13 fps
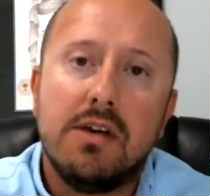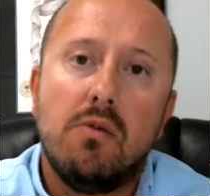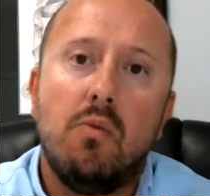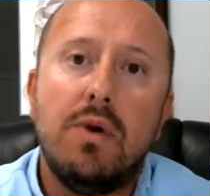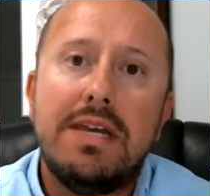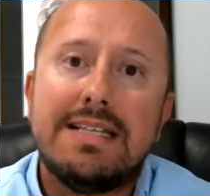
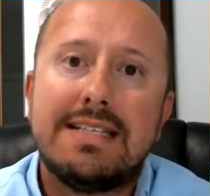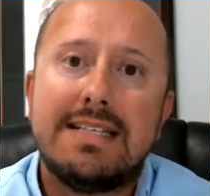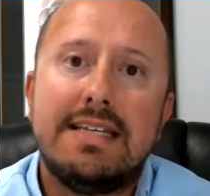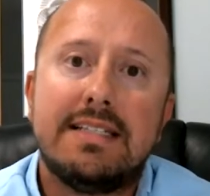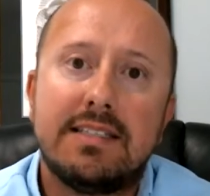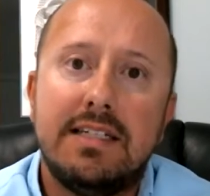We
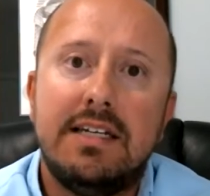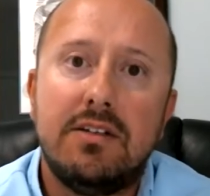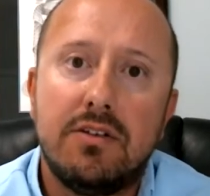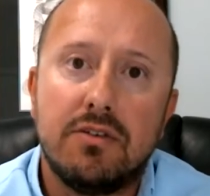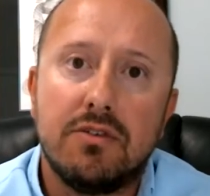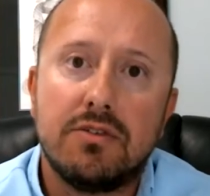see
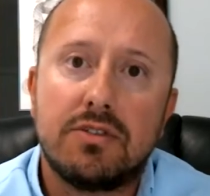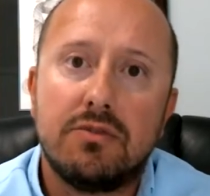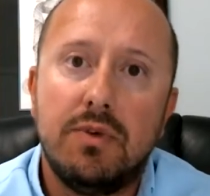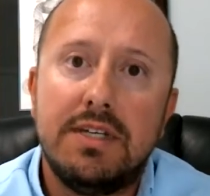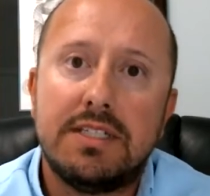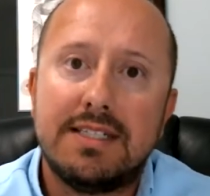seniors,
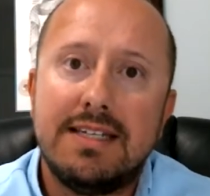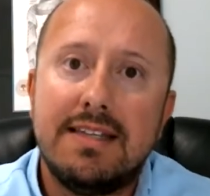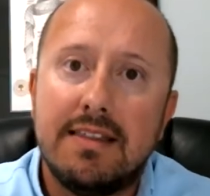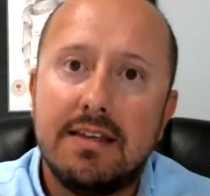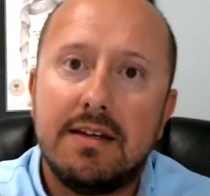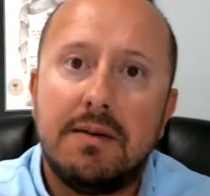we
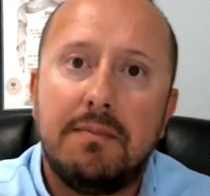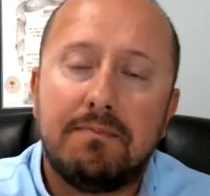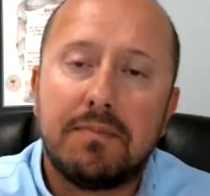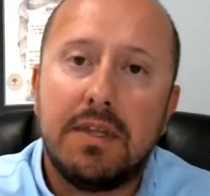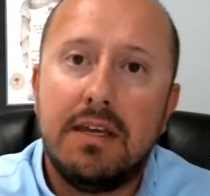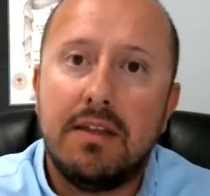see
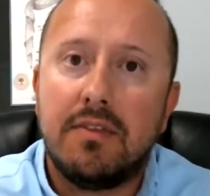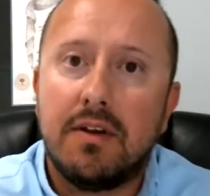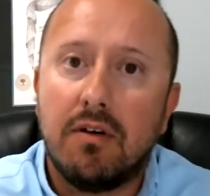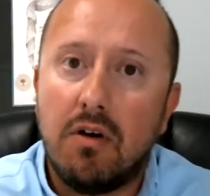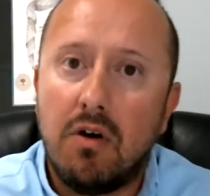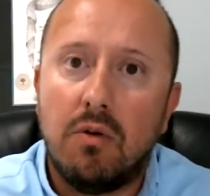them in
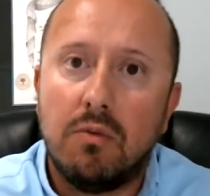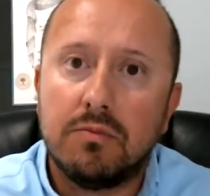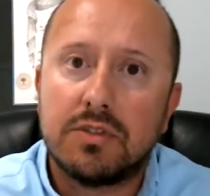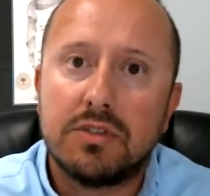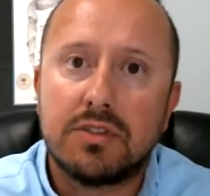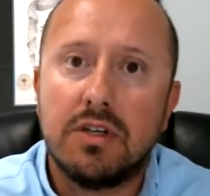their
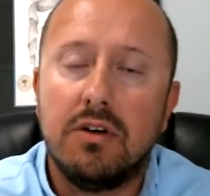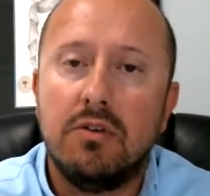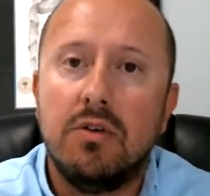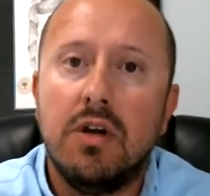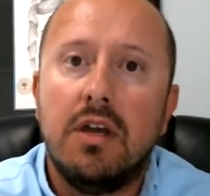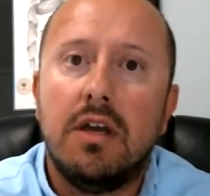homes.
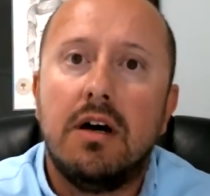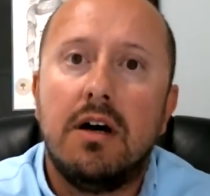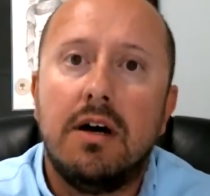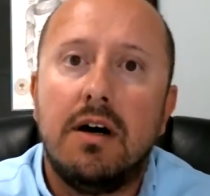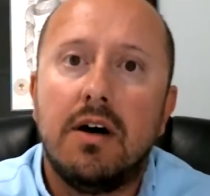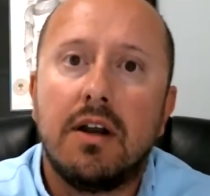So
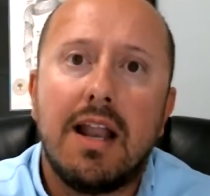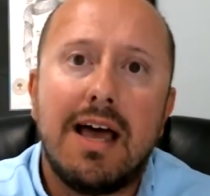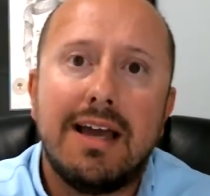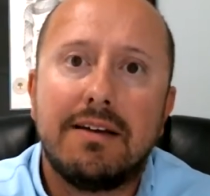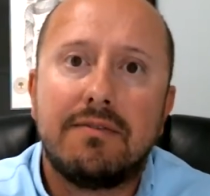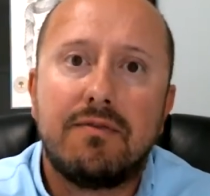
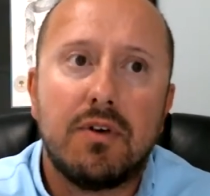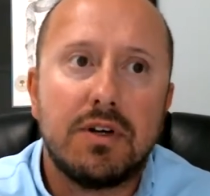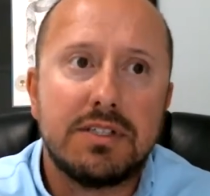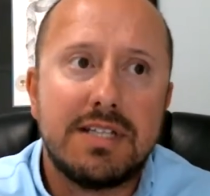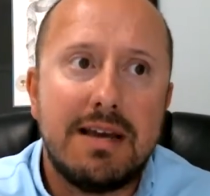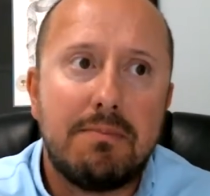unlike, for
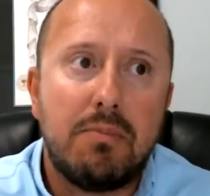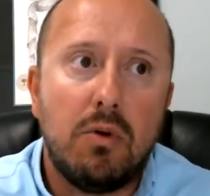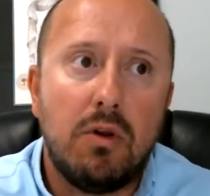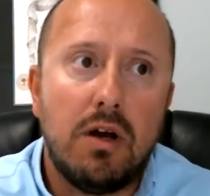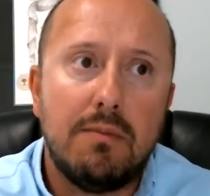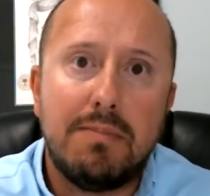
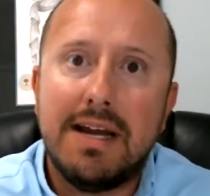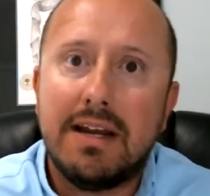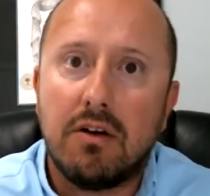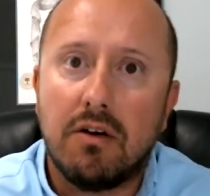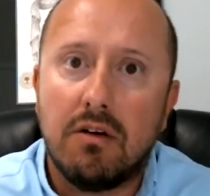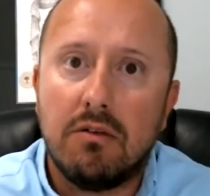example, a
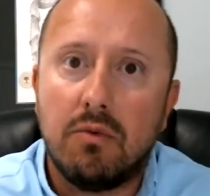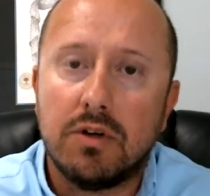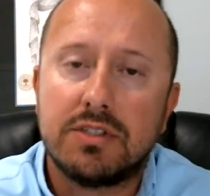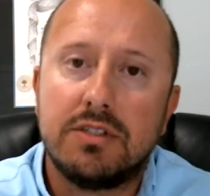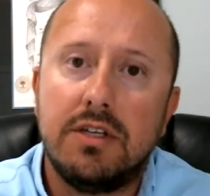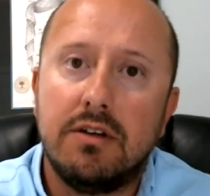banker, where
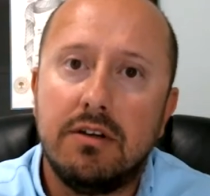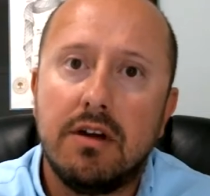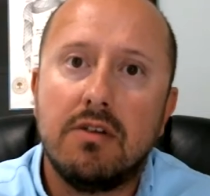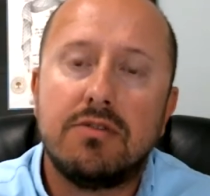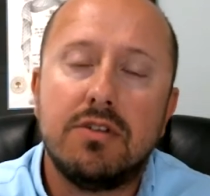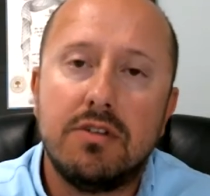you
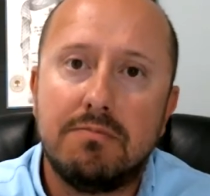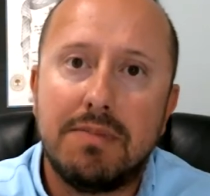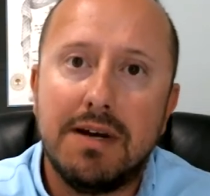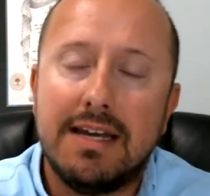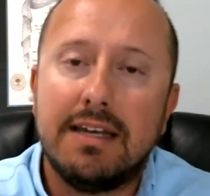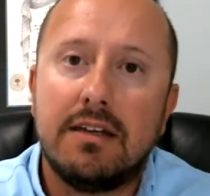go to the
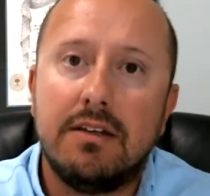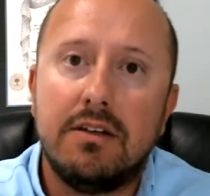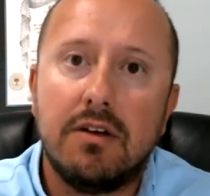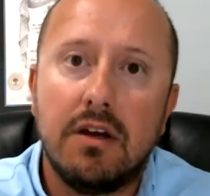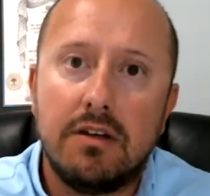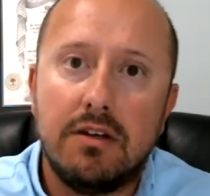bank and
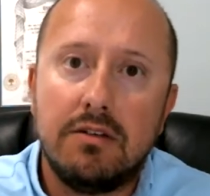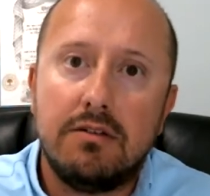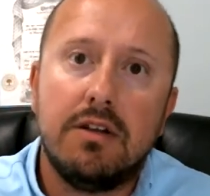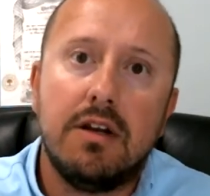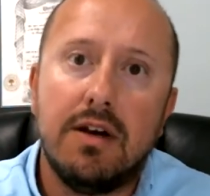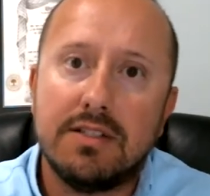you
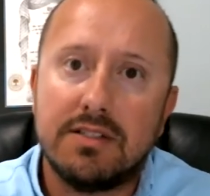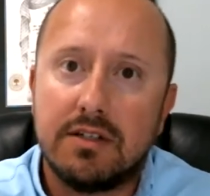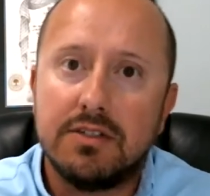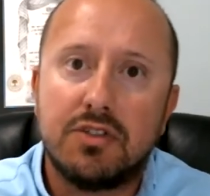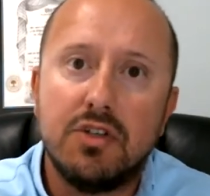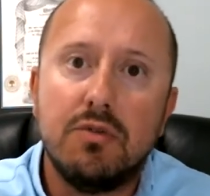know, as a
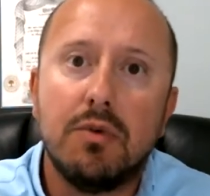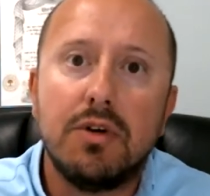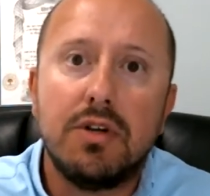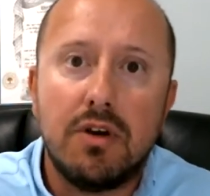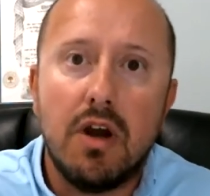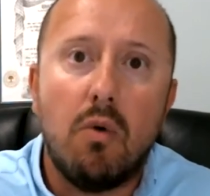consumer,
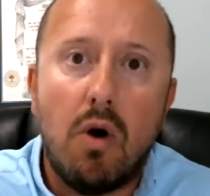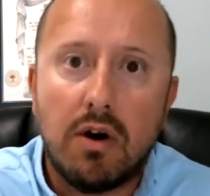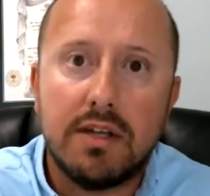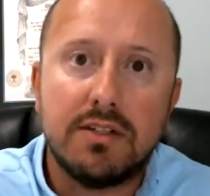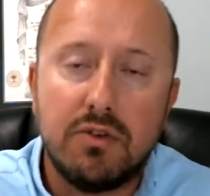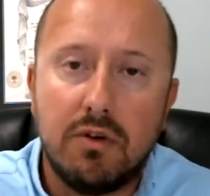you go
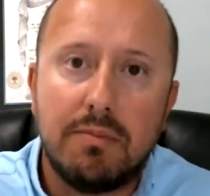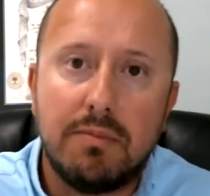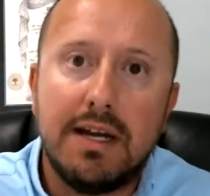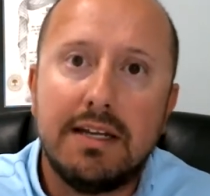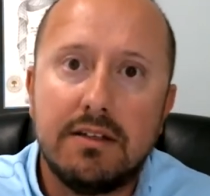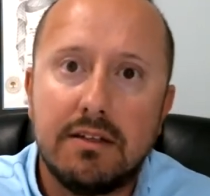walk into a
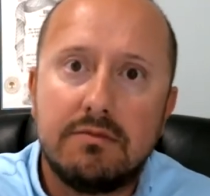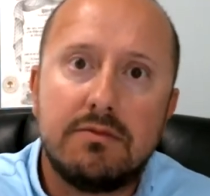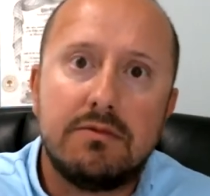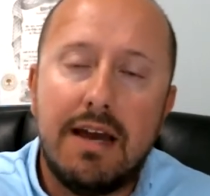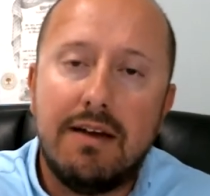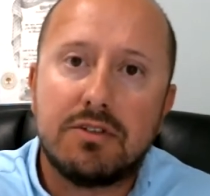bank to
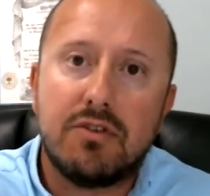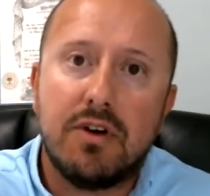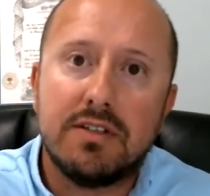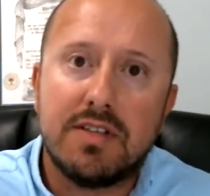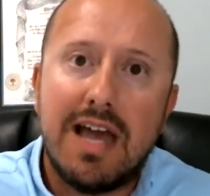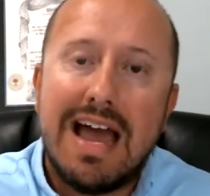have a
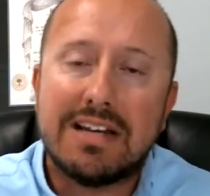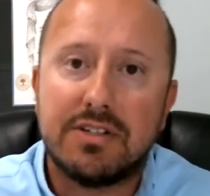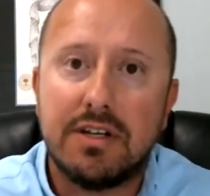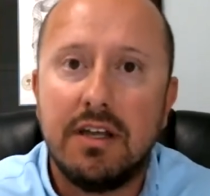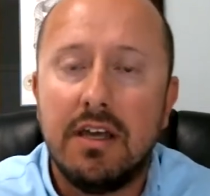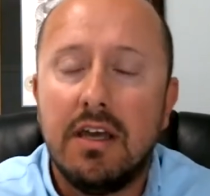
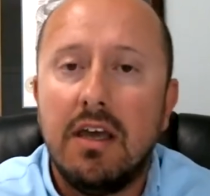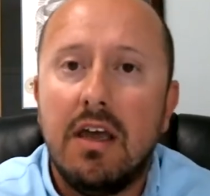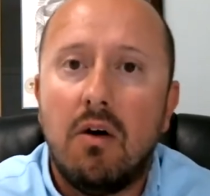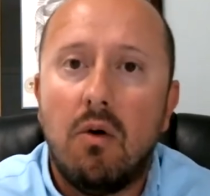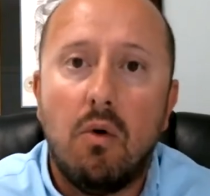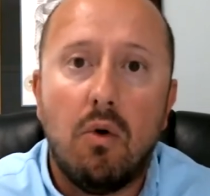transaction,
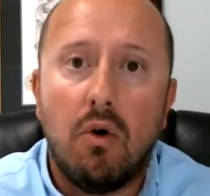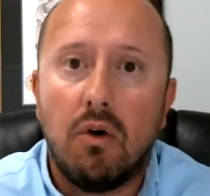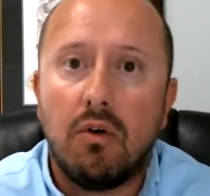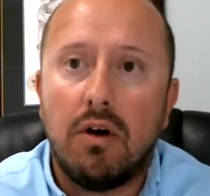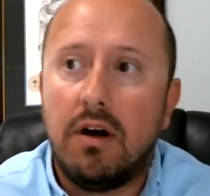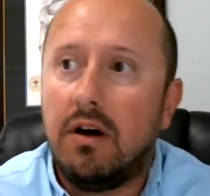
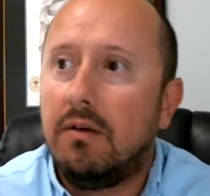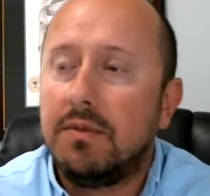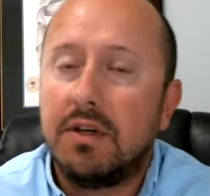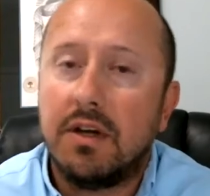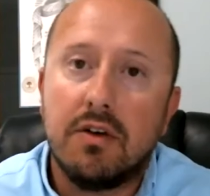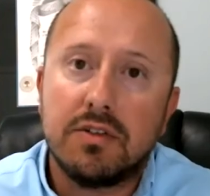or
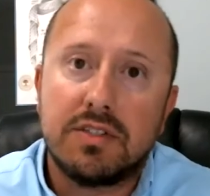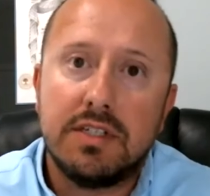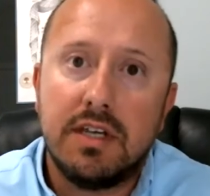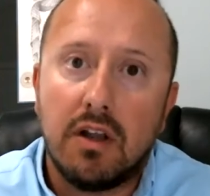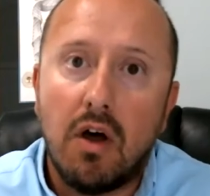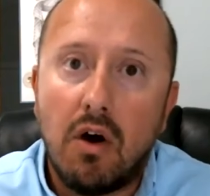you go to
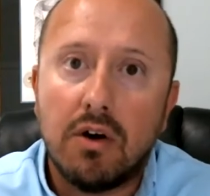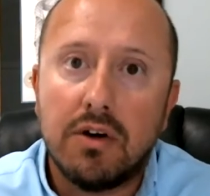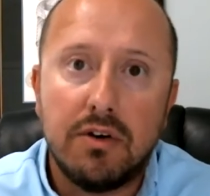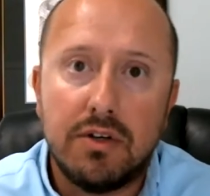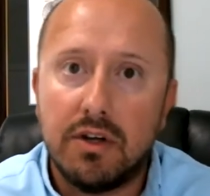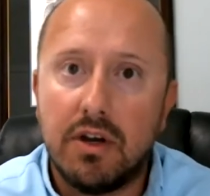see a
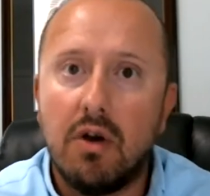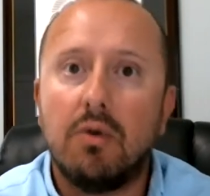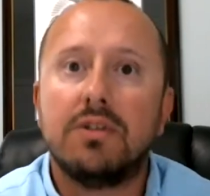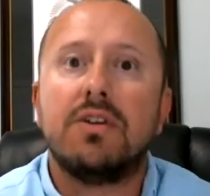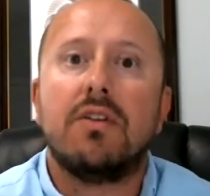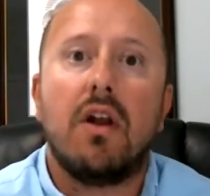lawyer and you go
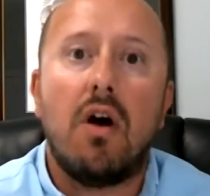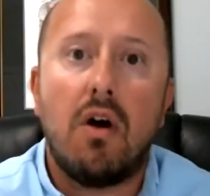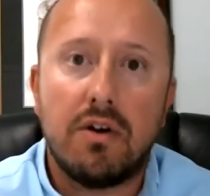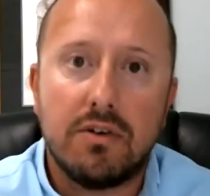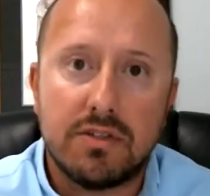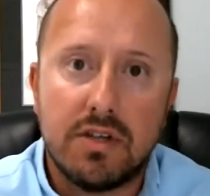into the
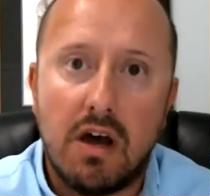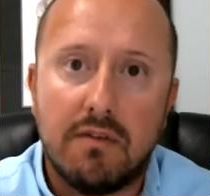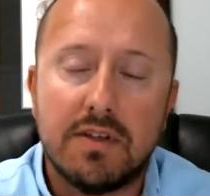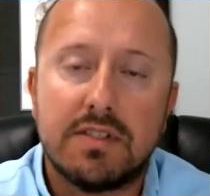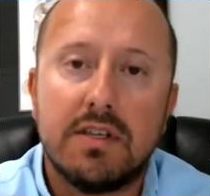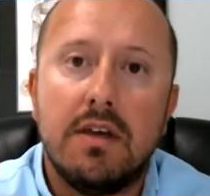lawyer's
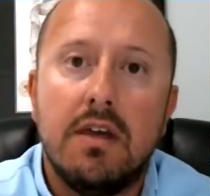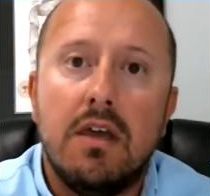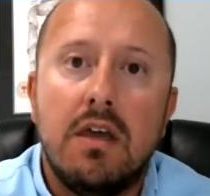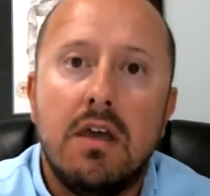office.